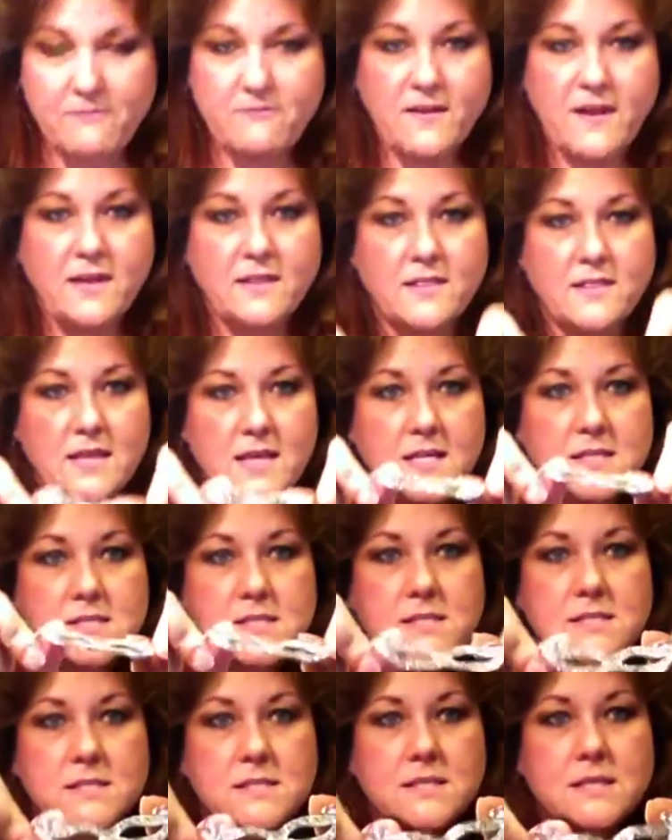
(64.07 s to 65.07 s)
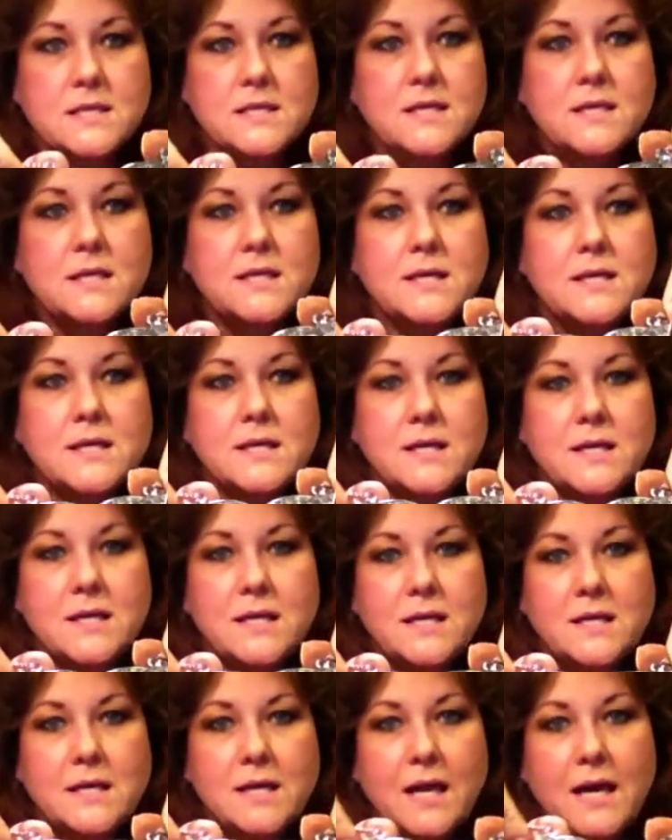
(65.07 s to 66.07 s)
found this,
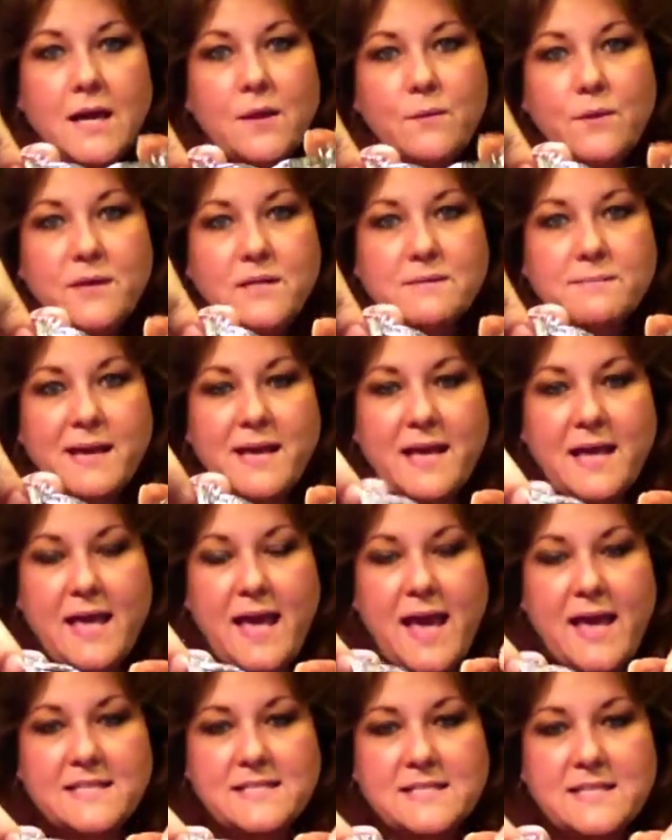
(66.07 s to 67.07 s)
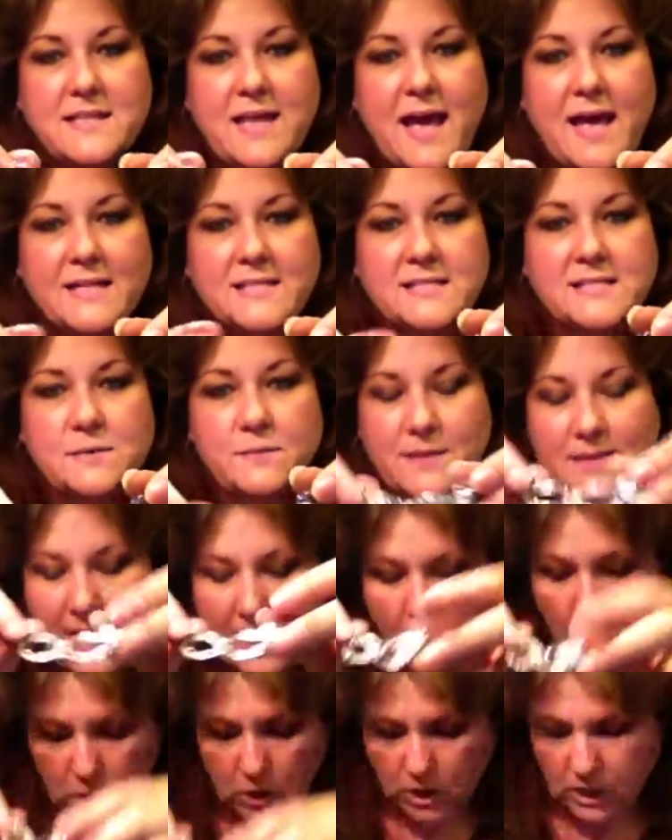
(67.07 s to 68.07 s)
and I wanted to make a cast of that and see what
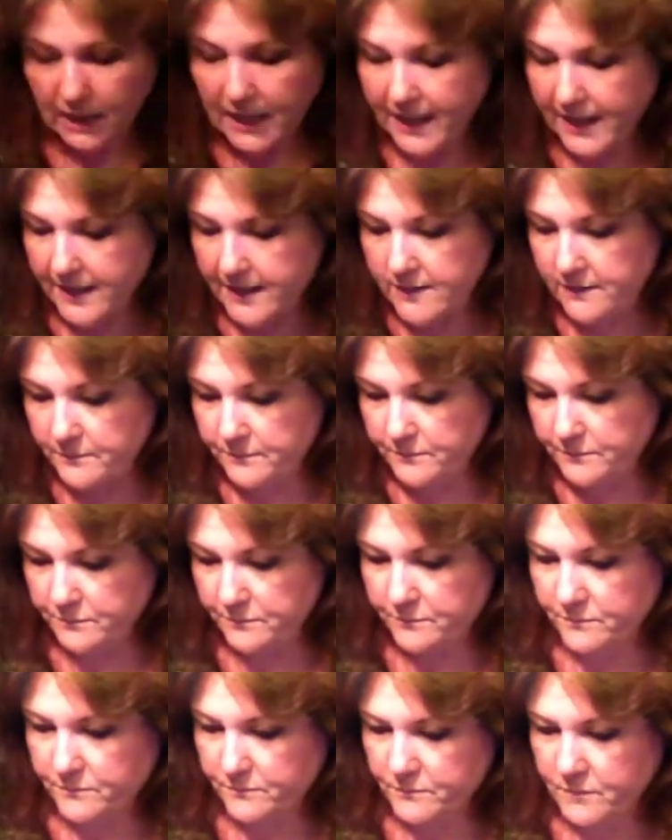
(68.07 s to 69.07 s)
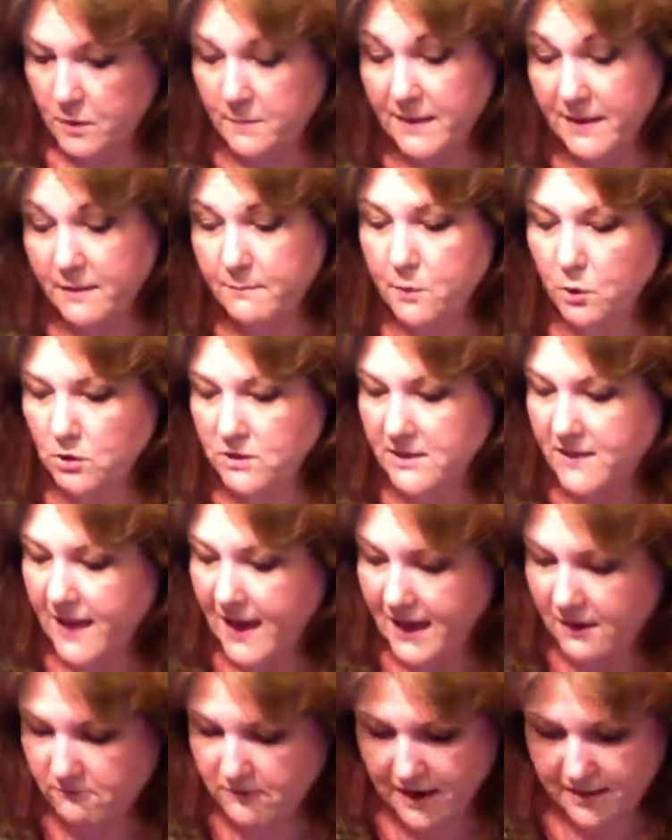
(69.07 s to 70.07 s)
that looked like, or make a mold of
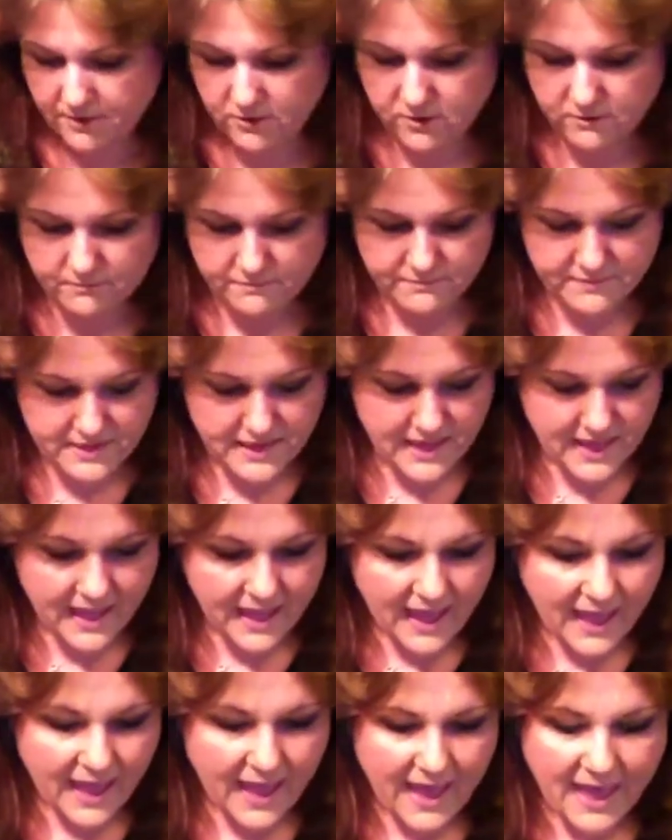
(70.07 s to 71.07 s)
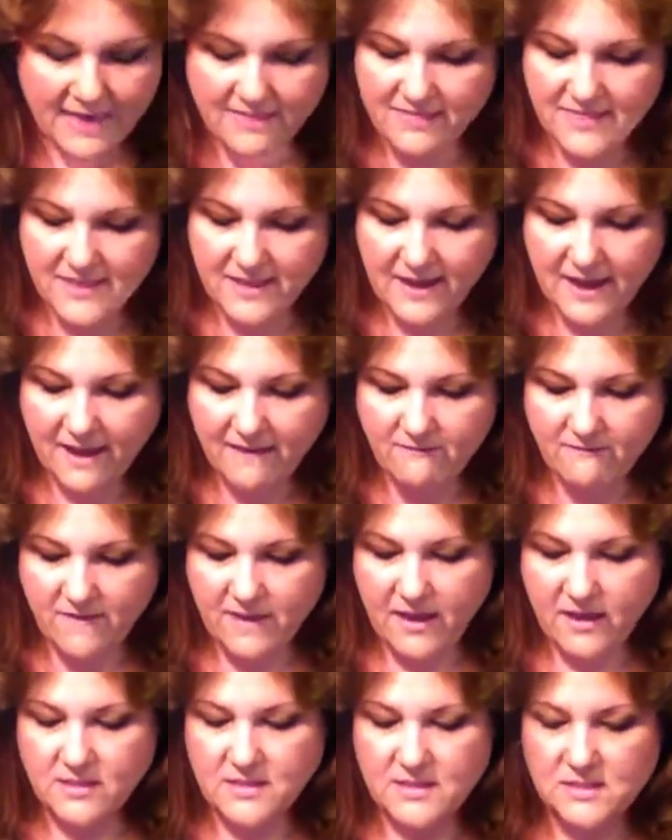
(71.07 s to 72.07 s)
that rather. And then I
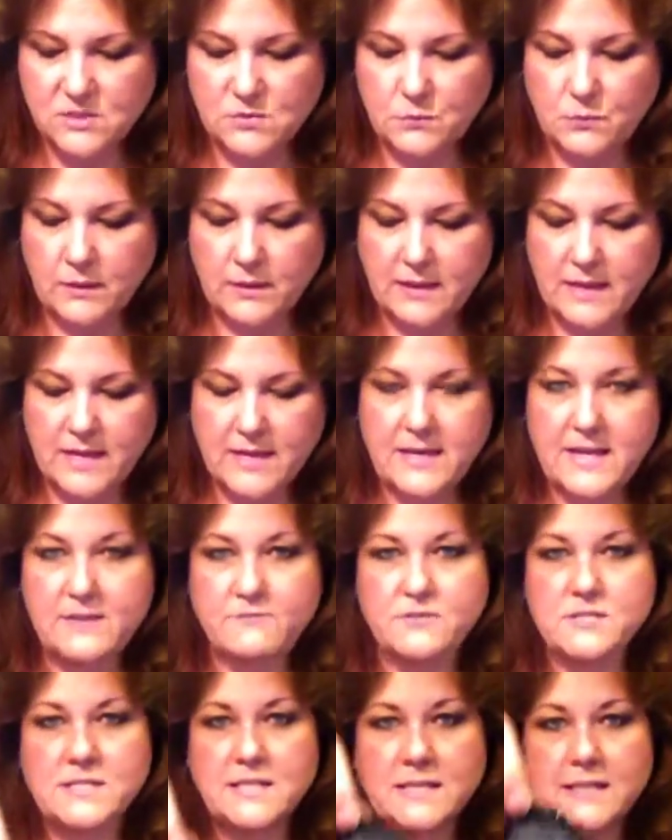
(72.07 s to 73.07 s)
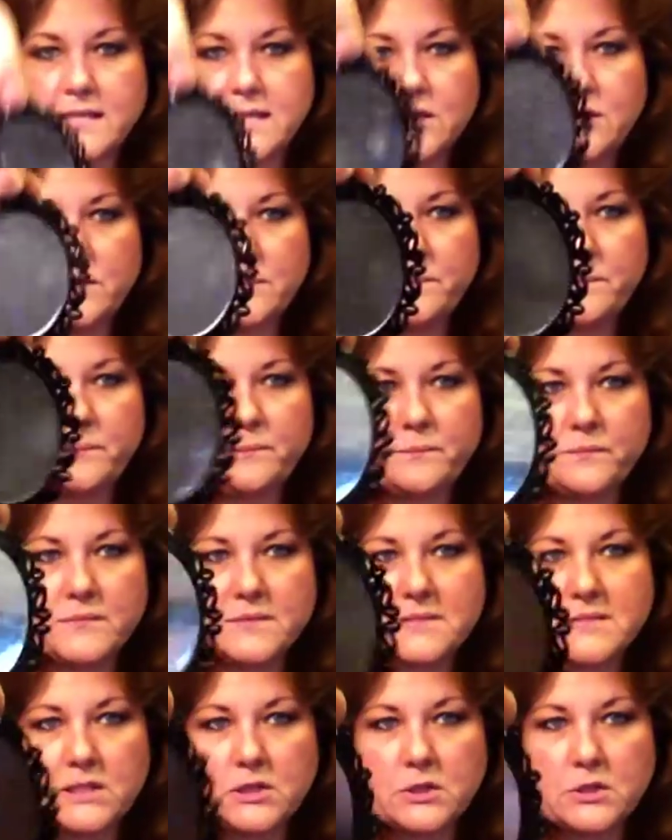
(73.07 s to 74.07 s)
found this really nifty
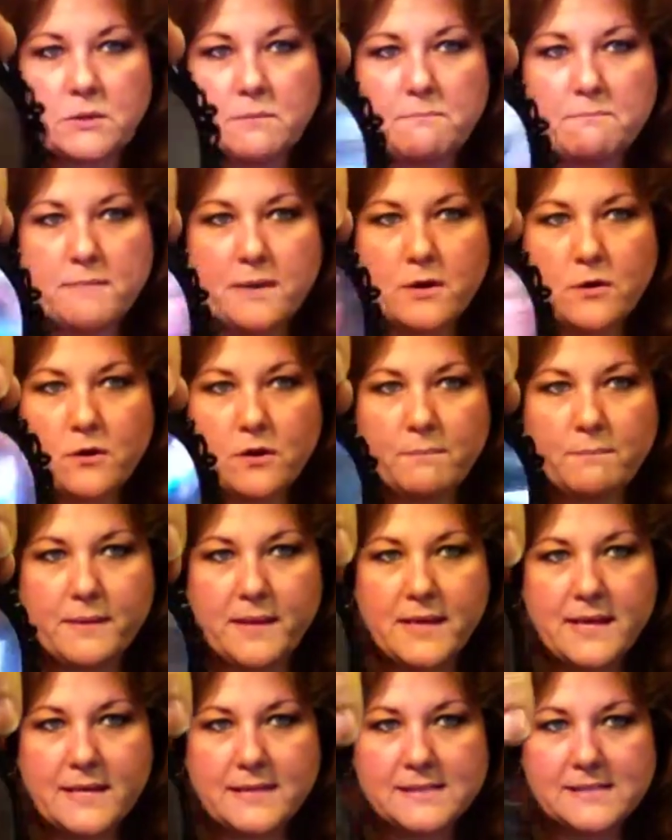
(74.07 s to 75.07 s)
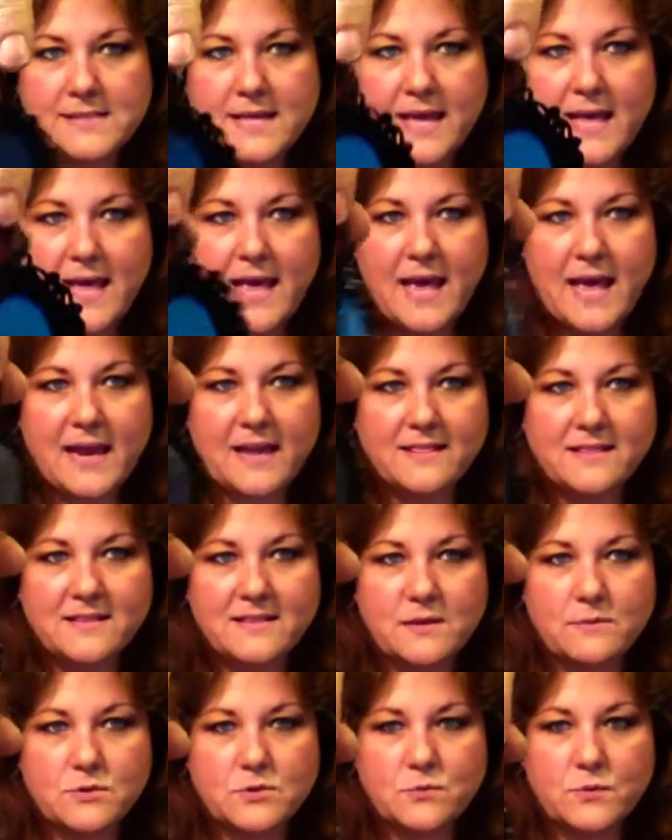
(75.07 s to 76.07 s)
it's a little mirror piece, and I thought
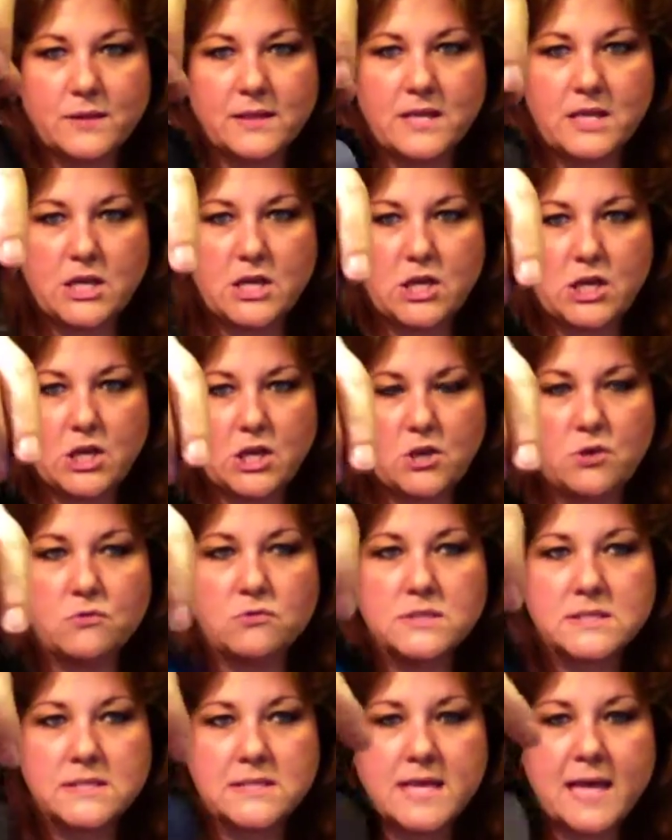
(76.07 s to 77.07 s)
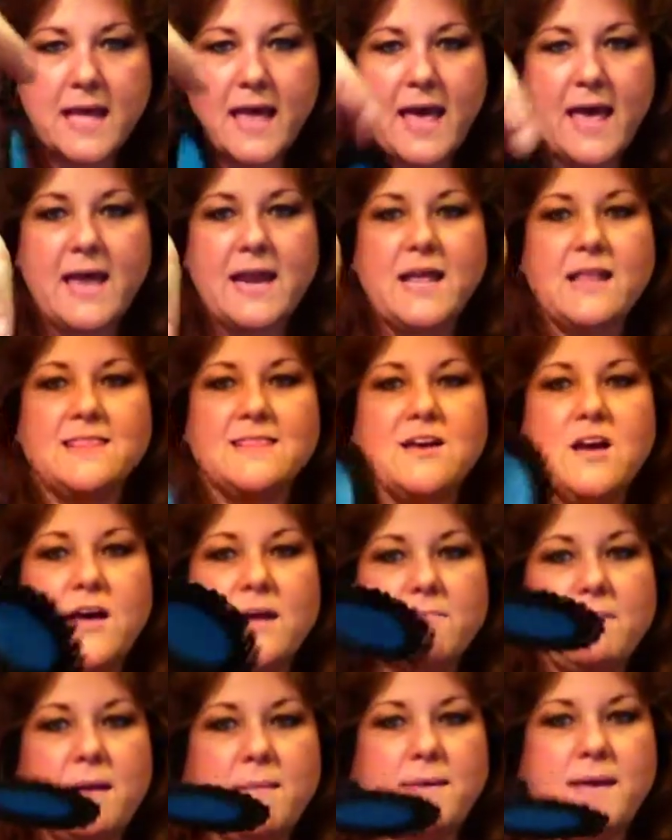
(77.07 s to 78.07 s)
that was really cute, and I
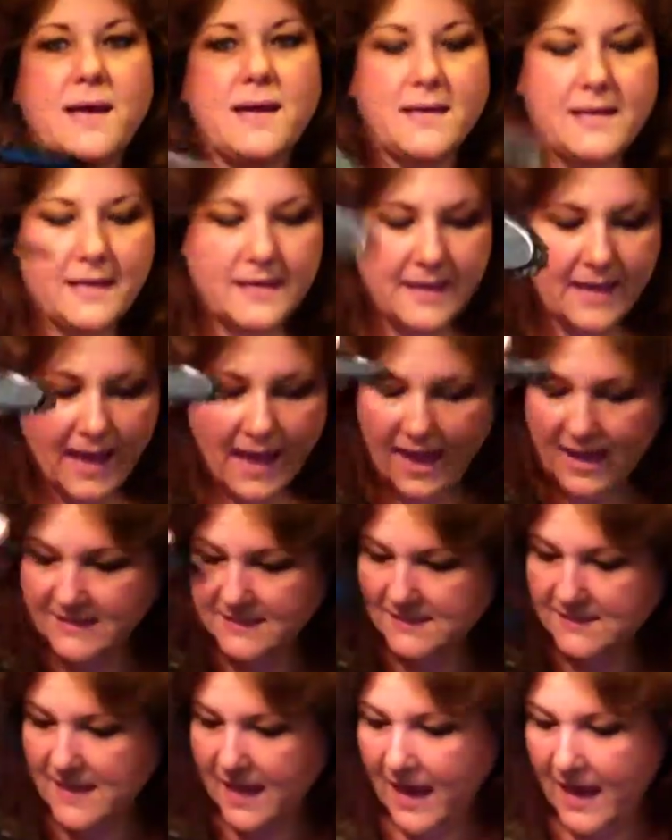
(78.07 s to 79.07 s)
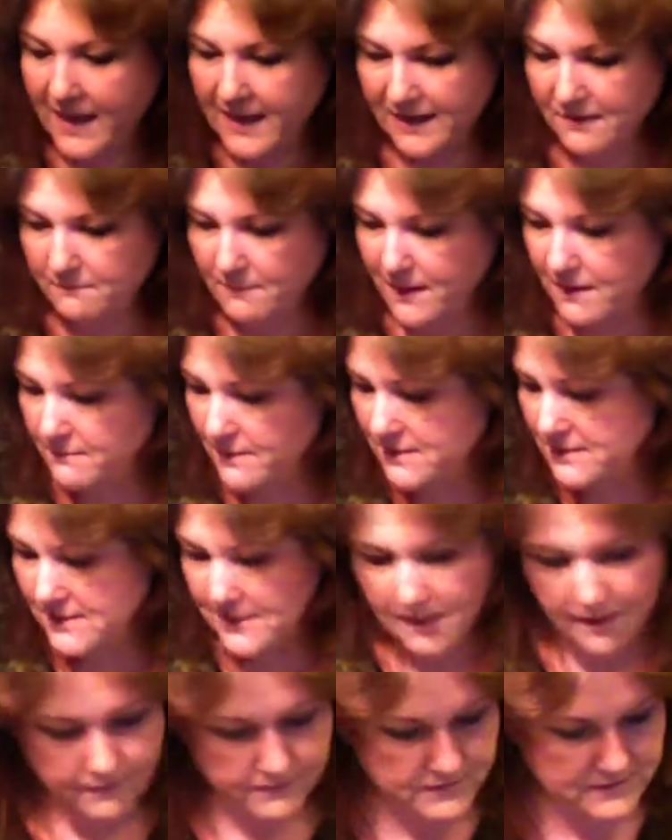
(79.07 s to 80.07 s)
thought maybe I could cast that and make
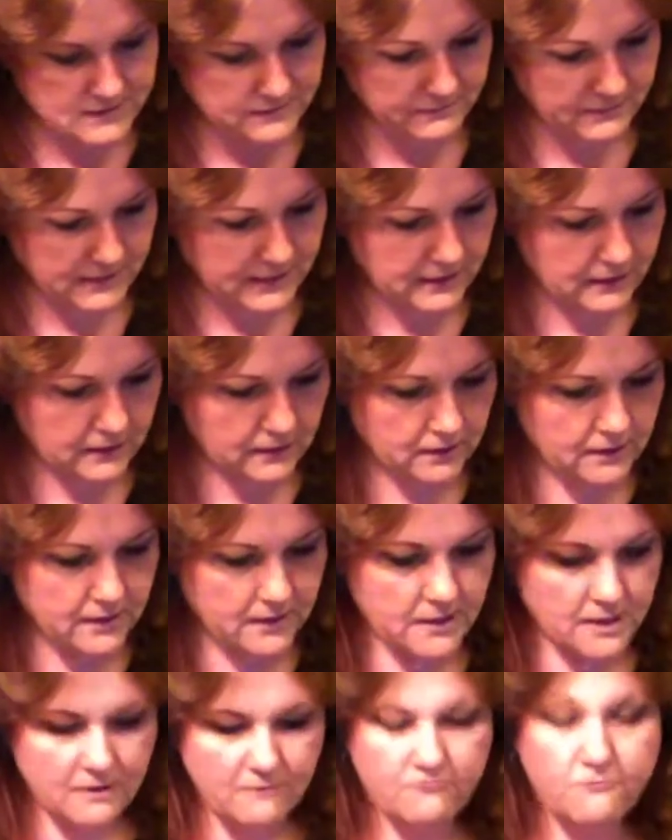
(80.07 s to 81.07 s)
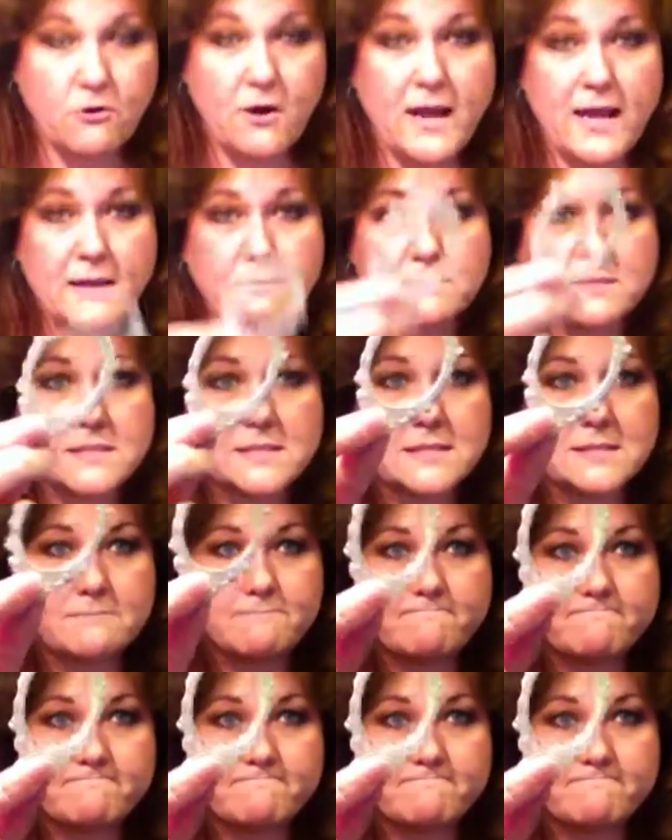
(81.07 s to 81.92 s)
myself some little frames.